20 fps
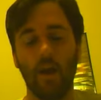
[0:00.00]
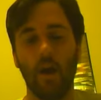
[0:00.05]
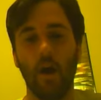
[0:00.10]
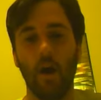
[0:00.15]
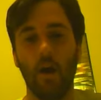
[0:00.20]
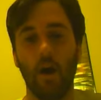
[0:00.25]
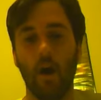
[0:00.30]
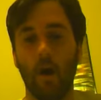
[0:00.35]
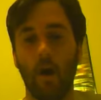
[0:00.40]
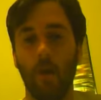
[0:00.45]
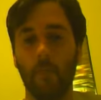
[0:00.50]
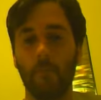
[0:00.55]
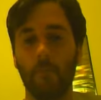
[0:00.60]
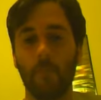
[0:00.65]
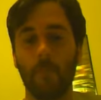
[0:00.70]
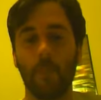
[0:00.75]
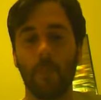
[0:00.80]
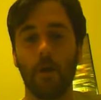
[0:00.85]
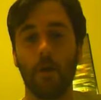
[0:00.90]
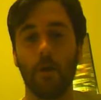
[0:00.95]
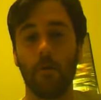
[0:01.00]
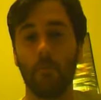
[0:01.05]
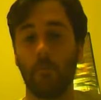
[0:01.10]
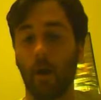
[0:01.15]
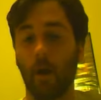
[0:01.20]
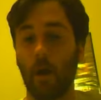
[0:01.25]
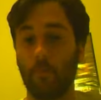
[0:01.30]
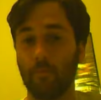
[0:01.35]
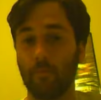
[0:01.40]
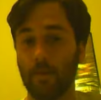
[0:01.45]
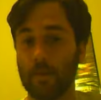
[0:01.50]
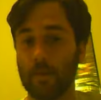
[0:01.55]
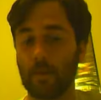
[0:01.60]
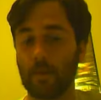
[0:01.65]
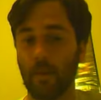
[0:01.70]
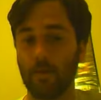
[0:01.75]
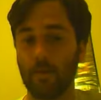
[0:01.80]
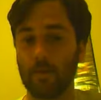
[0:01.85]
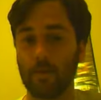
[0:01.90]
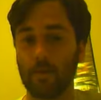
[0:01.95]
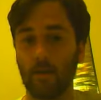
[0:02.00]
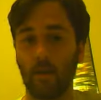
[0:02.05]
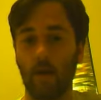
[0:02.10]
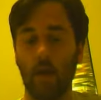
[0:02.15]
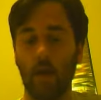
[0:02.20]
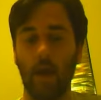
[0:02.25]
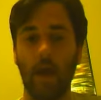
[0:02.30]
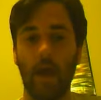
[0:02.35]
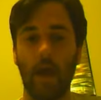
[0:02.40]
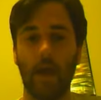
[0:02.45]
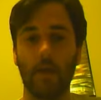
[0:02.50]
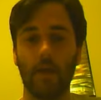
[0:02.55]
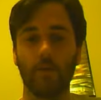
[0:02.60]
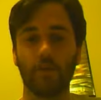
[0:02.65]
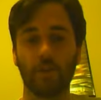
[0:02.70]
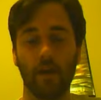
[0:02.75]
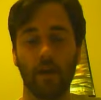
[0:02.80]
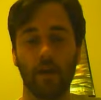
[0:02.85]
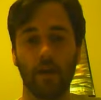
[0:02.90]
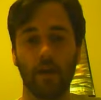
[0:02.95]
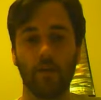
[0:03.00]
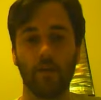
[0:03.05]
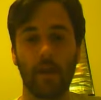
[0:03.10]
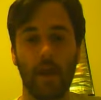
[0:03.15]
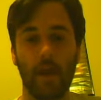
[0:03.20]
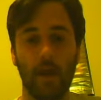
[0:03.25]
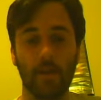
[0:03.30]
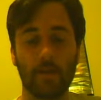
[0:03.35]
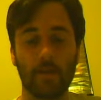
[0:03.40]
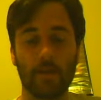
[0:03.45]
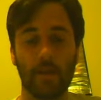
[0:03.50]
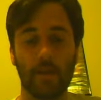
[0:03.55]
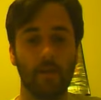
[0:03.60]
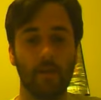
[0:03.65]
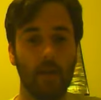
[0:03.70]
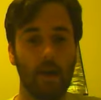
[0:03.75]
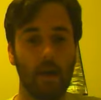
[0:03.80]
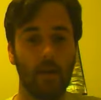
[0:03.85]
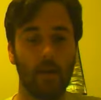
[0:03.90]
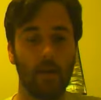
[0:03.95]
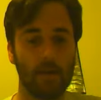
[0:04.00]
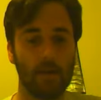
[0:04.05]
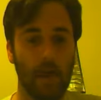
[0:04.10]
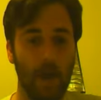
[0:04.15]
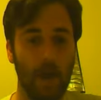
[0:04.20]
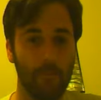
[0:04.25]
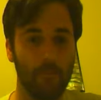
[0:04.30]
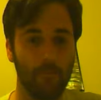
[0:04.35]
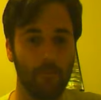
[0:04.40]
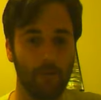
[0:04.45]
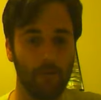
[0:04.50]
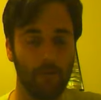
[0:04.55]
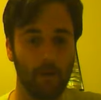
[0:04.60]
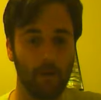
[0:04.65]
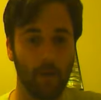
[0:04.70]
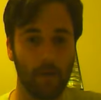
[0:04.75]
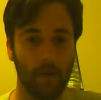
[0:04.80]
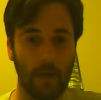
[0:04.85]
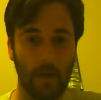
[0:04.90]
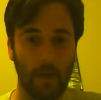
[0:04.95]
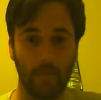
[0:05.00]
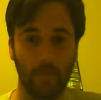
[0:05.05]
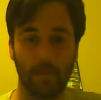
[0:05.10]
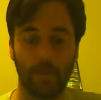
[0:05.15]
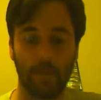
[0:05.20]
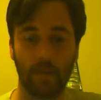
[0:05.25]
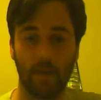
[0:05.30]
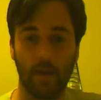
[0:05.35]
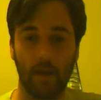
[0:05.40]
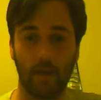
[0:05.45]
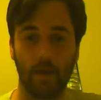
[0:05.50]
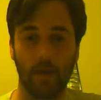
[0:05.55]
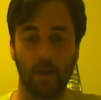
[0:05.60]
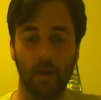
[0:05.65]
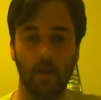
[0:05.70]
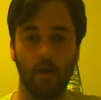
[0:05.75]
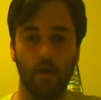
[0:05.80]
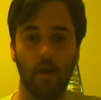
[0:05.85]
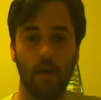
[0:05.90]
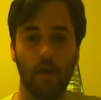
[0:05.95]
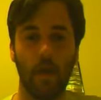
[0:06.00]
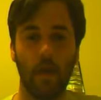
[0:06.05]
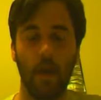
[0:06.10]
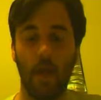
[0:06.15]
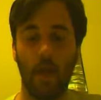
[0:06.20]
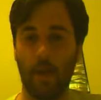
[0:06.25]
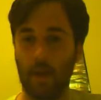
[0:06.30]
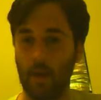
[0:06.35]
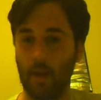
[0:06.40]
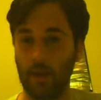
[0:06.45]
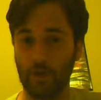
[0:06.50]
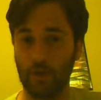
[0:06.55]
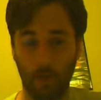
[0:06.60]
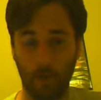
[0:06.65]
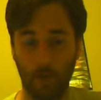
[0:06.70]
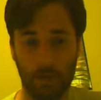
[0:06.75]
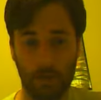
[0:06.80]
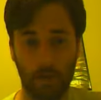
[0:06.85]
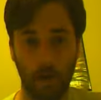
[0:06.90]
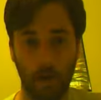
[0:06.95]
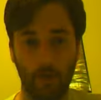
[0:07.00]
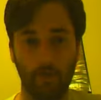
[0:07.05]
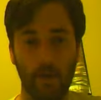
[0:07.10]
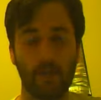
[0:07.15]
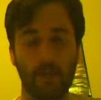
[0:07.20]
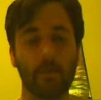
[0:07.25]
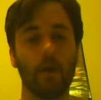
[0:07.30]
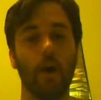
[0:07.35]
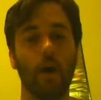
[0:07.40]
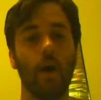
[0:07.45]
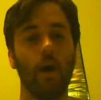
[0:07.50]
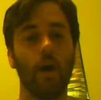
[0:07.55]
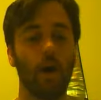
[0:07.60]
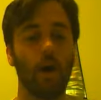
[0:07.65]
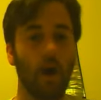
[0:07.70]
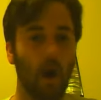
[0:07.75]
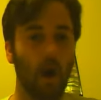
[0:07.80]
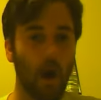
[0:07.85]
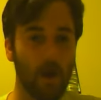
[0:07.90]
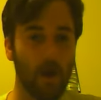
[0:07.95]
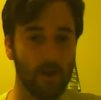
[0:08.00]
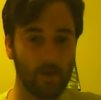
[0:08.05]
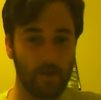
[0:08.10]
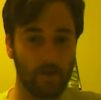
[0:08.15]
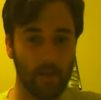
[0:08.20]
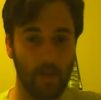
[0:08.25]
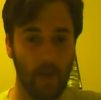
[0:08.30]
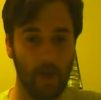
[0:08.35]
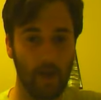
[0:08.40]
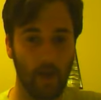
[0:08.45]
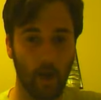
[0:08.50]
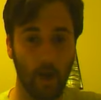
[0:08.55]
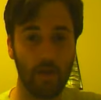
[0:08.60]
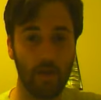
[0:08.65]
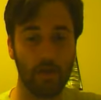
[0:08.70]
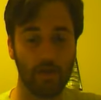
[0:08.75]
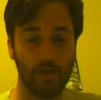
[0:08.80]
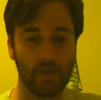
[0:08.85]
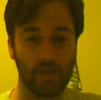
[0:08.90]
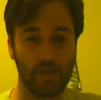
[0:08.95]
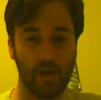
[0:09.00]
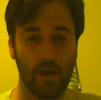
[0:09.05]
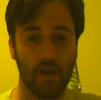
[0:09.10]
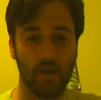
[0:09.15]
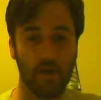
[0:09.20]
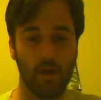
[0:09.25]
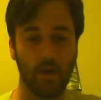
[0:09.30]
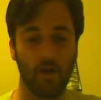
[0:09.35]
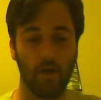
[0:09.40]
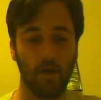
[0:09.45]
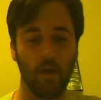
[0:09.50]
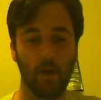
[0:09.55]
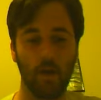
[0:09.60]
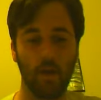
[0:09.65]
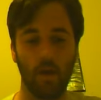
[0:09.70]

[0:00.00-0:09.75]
Um, Mark Briscoe had Generico down, set the ladder on top of him, on top of Generico, and hit a shooting star press onto the ladder, onto Generico.